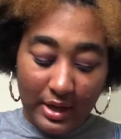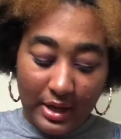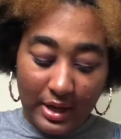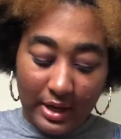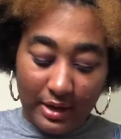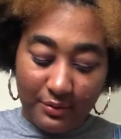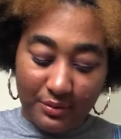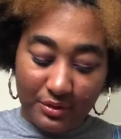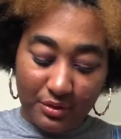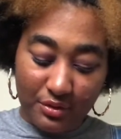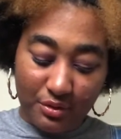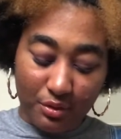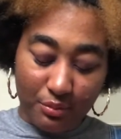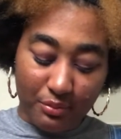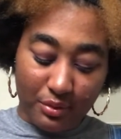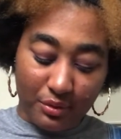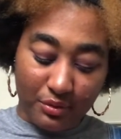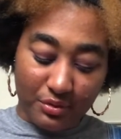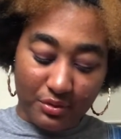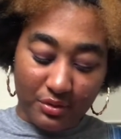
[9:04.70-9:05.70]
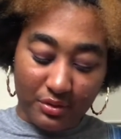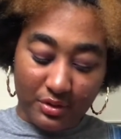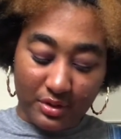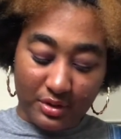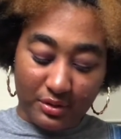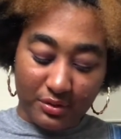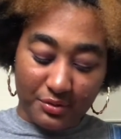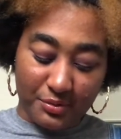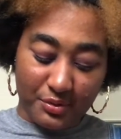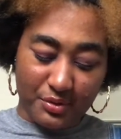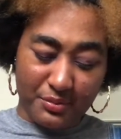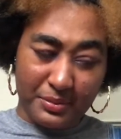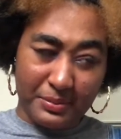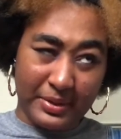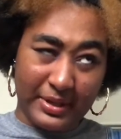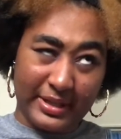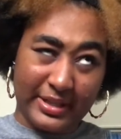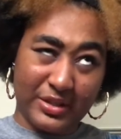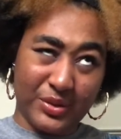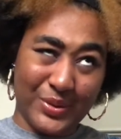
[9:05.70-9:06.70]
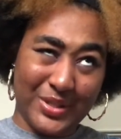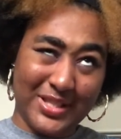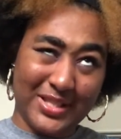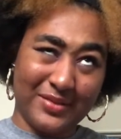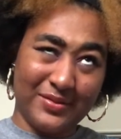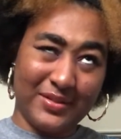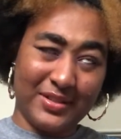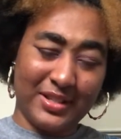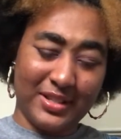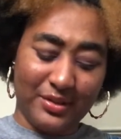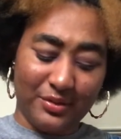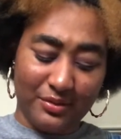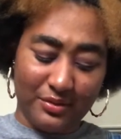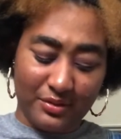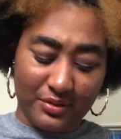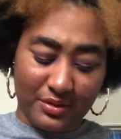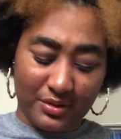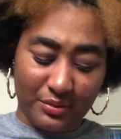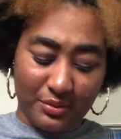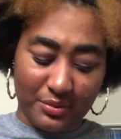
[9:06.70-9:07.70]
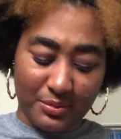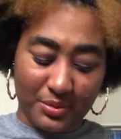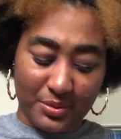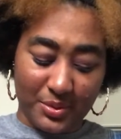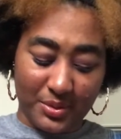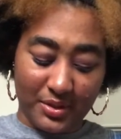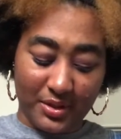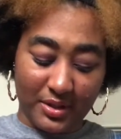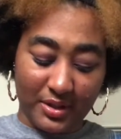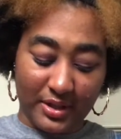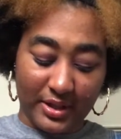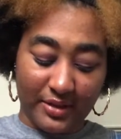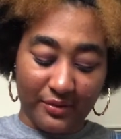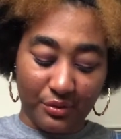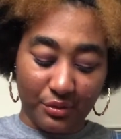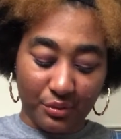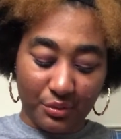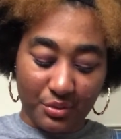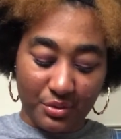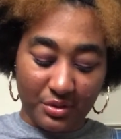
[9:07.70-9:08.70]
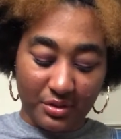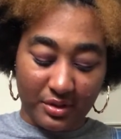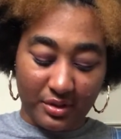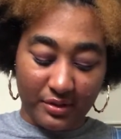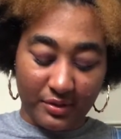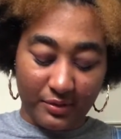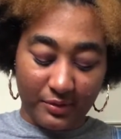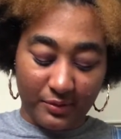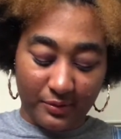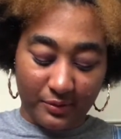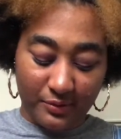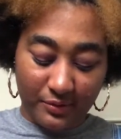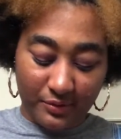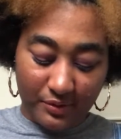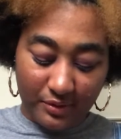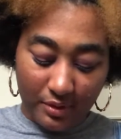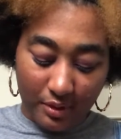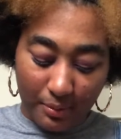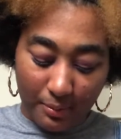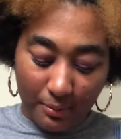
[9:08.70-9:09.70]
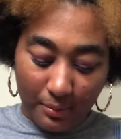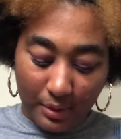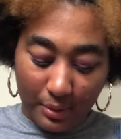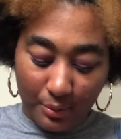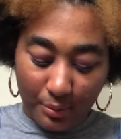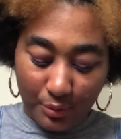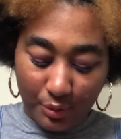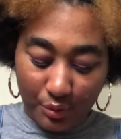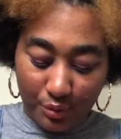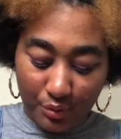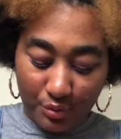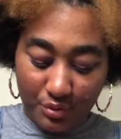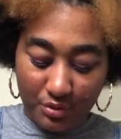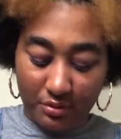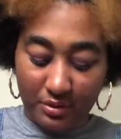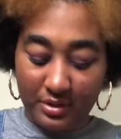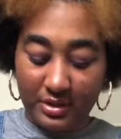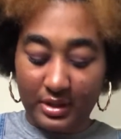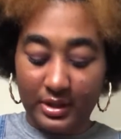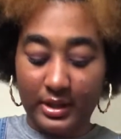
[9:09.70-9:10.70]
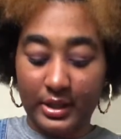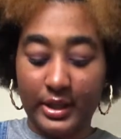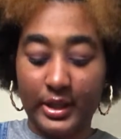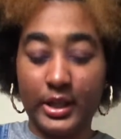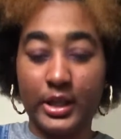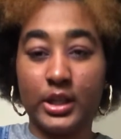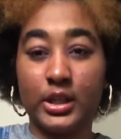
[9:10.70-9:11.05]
I was gonna do a poster and it was supposed to be back in 2017, so it was supposed to be like an evolution of Mamamoo. So I did like,